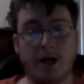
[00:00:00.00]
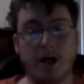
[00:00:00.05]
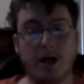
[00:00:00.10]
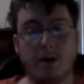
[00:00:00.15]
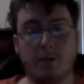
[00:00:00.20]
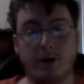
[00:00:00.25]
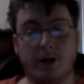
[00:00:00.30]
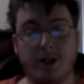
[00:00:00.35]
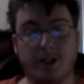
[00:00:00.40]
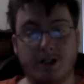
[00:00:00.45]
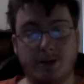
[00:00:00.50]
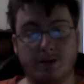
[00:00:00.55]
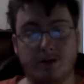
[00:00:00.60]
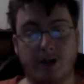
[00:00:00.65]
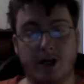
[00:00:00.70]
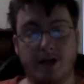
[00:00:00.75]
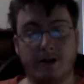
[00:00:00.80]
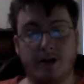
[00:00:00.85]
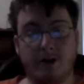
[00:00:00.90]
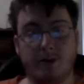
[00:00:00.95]
because he would
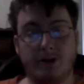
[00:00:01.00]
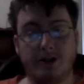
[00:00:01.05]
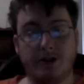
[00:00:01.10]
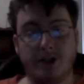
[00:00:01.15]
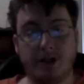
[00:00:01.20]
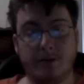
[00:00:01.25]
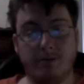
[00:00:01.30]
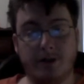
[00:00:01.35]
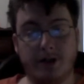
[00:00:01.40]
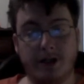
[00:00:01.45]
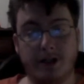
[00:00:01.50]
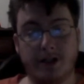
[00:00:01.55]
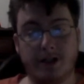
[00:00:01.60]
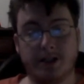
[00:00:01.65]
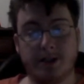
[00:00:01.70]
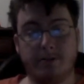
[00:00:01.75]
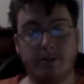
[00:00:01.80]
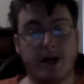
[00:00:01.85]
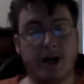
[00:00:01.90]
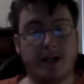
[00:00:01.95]
likely want to appease
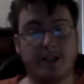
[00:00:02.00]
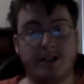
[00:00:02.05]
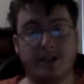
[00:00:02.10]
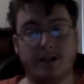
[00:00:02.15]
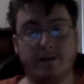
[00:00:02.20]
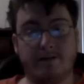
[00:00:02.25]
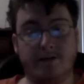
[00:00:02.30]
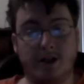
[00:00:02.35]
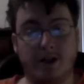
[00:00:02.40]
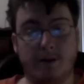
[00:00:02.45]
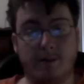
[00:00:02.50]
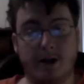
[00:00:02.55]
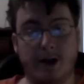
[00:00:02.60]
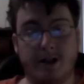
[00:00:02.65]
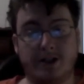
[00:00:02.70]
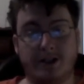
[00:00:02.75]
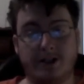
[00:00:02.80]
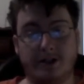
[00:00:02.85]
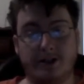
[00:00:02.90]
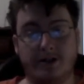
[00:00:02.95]
the masses of
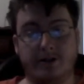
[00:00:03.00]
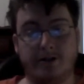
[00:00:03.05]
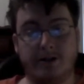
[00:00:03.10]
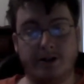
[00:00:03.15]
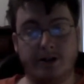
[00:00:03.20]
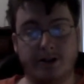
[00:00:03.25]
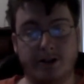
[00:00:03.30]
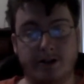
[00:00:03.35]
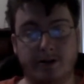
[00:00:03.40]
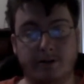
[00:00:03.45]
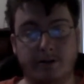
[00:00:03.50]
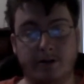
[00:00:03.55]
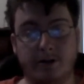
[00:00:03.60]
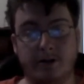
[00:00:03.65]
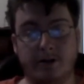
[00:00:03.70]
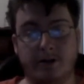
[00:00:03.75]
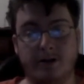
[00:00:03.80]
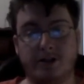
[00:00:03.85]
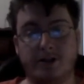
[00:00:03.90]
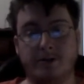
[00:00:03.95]
dumbasses under his
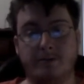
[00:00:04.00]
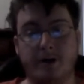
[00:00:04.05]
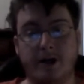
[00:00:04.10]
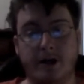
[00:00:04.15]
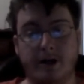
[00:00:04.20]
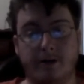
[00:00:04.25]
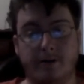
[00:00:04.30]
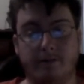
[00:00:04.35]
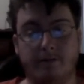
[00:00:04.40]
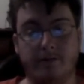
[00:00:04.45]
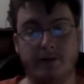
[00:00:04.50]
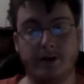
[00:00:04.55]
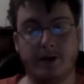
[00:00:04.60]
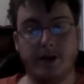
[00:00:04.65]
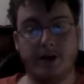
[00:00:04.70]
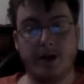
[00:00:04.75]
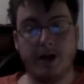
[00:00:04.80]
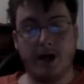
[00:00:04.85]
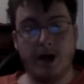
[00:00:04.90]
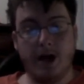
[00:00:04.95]
in his domain.
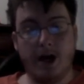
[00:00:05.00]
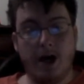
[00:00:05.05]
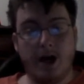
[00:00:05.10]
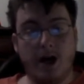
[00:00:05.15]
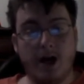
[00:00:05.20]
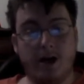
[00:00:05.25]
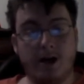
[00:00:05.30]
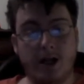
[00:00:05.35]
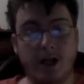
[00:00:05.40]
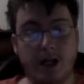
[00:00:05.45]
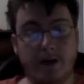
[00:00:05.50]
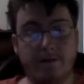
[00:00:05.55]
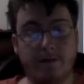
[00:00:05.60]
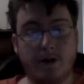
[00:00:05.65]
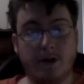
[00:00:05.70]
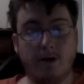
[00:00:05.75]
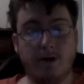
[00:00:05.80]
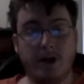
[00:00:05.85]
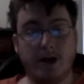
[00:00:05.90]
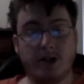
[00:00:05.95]
And even
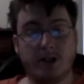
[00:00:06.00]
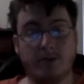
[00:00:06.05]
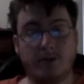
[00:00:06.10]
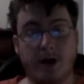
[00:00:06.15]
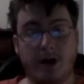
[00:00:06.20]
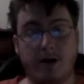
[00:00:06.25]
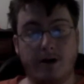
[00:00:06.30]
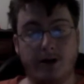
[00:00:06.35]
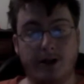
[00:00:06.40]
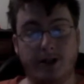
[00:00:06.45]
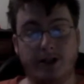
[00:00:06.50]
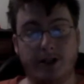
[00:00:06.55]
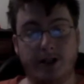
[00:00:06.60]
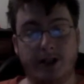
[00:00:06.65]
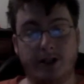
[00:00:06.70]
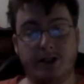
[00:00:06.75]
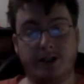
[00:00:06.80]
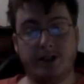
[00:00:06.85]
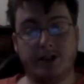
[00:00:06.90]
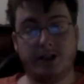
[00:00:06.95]
though he has the power to
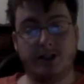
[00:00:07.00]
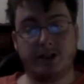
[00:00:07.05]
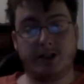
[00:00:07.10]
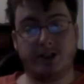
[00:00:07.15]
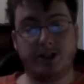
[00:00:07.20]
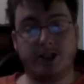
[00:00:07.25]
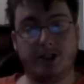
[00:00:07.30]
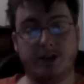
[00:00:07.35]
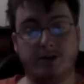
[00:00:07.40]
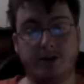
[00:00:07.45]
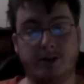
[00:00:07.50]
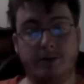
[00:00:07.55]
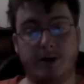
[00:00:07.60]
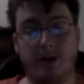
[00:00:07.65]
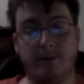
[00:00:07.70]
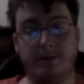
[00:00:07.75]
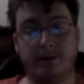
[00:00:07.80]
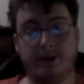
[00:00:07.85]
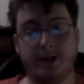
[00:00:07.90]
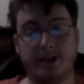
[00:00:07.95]
change things to suit the
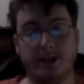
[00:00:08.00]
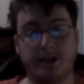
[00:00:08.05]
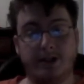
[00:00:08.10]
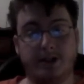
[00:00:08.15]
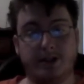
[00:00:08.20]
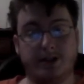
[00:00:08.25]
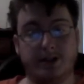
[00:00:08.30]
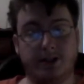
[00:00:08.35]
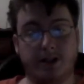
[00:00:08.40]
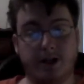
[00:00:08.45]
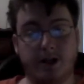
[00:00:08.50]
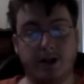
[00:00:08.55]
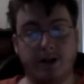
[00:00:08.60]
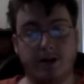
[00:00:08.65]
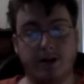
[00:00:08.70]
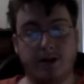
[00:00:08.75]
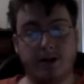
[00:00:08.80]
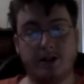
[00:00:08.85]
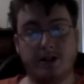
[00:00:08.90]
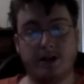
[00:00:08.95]
population's
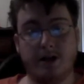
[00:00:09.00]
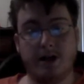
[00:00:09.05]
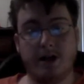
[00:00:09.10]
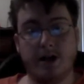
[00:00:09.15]
desires,